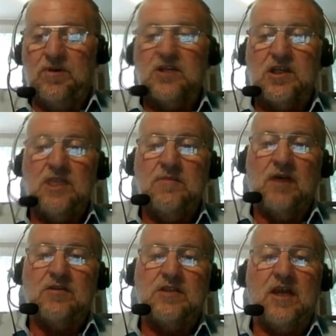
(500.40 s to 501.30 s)
because the
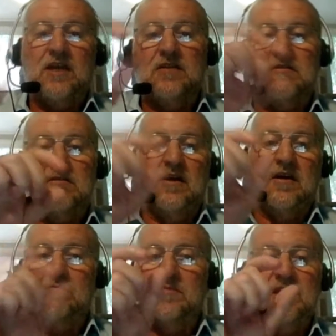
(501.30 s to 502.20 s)
email said
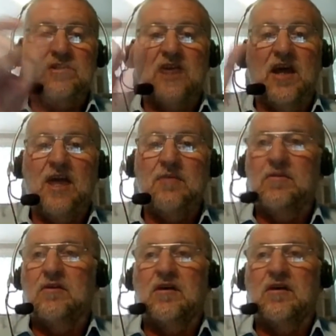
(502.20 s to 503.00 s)
his name.